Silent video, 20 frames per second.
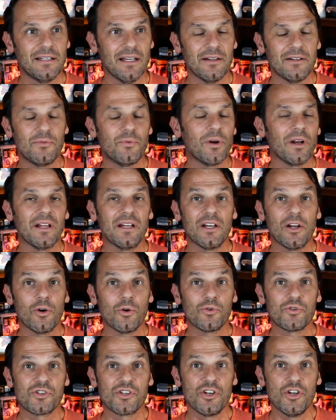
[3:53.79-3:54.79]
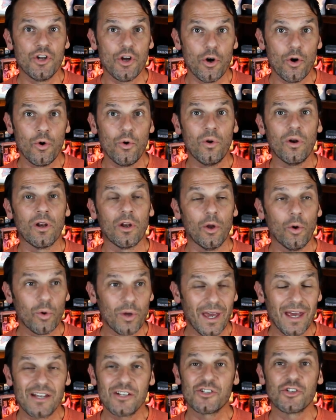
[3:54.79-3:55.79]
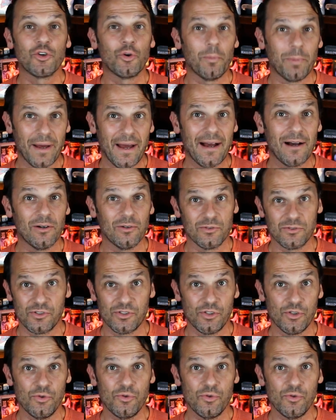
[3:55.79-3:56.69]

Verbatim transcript: it really knows no locational bounds.